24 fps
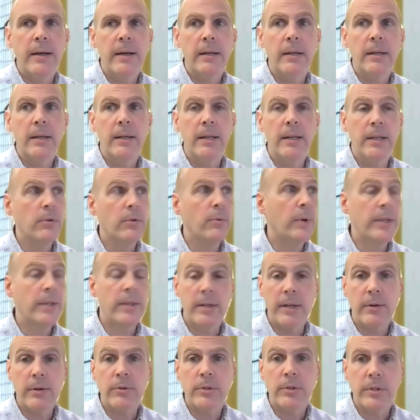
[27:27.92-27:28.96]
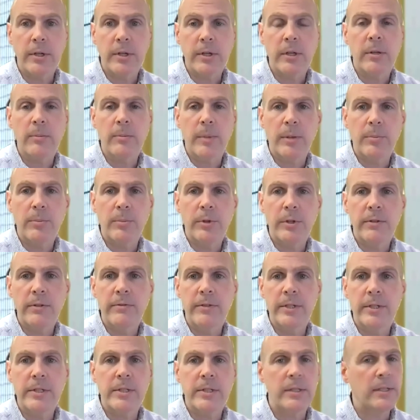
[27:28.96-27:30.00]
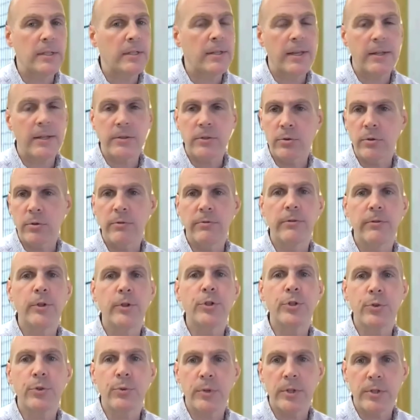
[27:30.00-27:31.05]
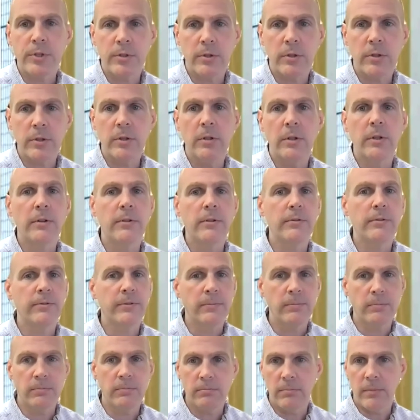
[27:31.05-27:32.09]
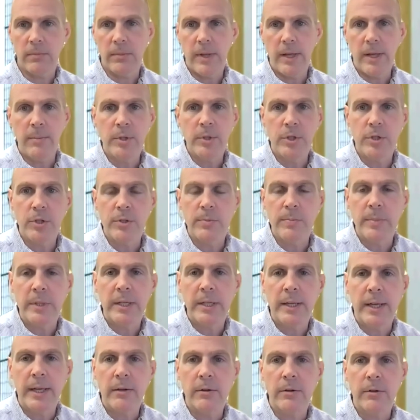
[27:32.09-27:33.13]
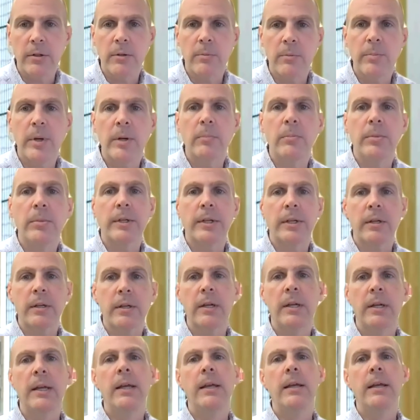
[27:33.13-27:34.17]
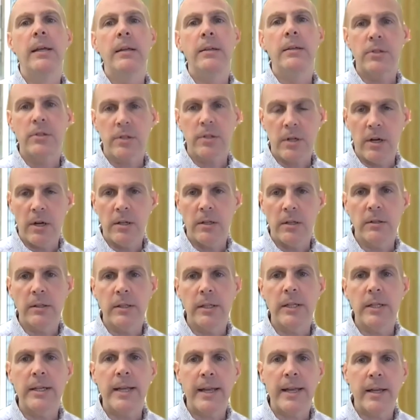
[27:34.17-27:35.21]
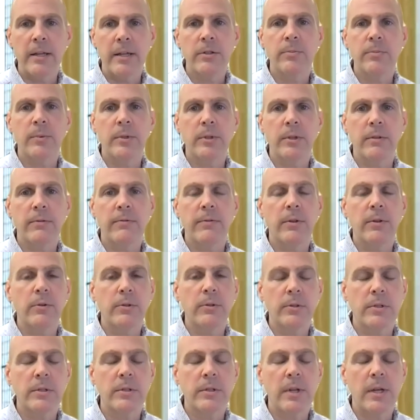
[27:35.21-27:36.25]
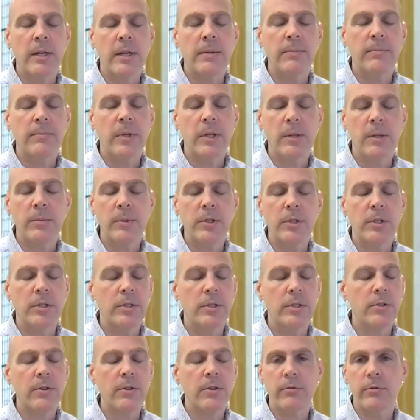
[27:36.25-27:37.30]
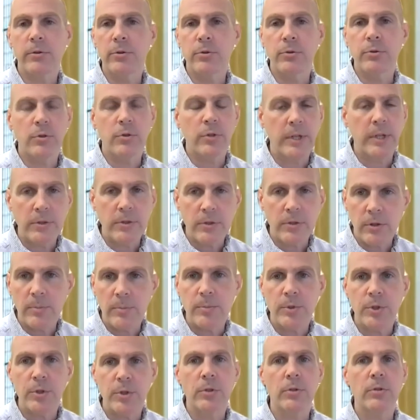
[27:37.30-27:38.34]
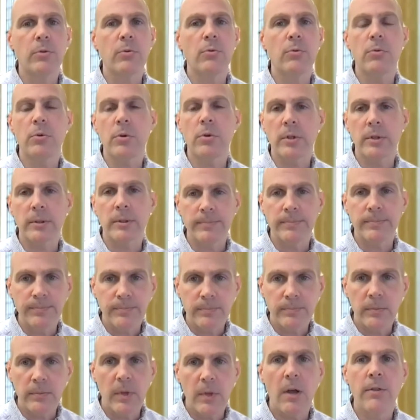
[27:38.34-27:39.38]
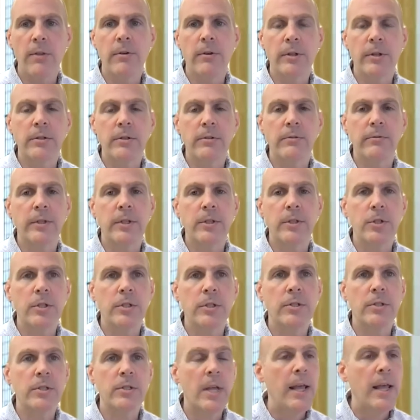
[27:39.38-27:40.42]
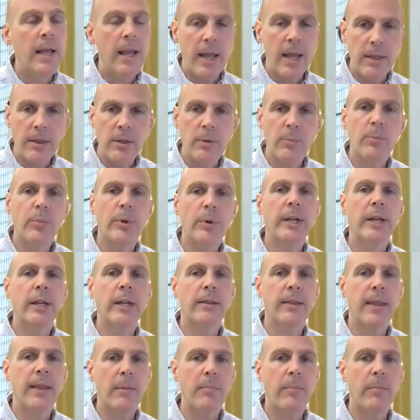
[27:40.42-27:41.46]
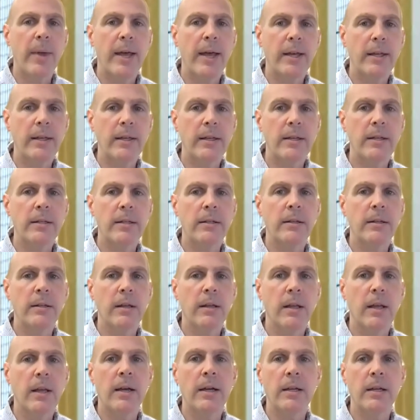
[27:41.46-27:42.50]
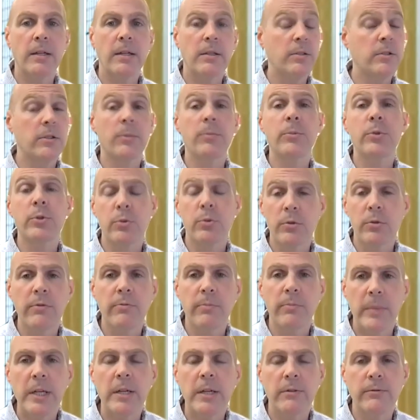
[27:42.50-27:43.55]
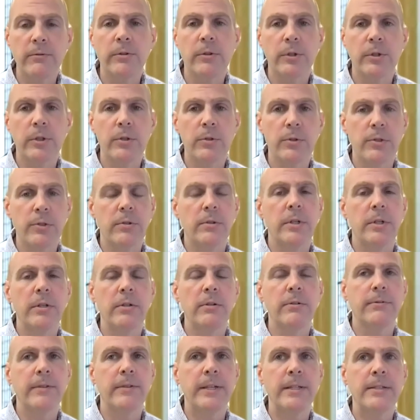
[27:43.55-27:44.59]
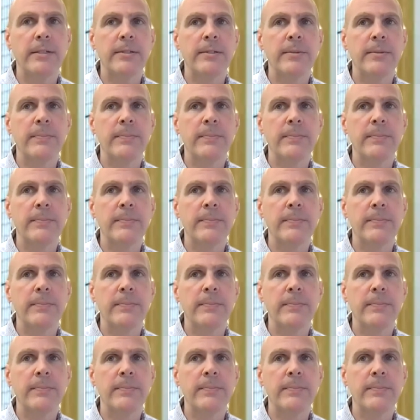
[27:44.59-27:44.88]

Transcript: In the way that I was talking about previously, that sort of virtuous circle of images being out in the public, scholarly enhancement of those images through transcription or other interventions, and then bringing that back in some sort of meaningful user interface.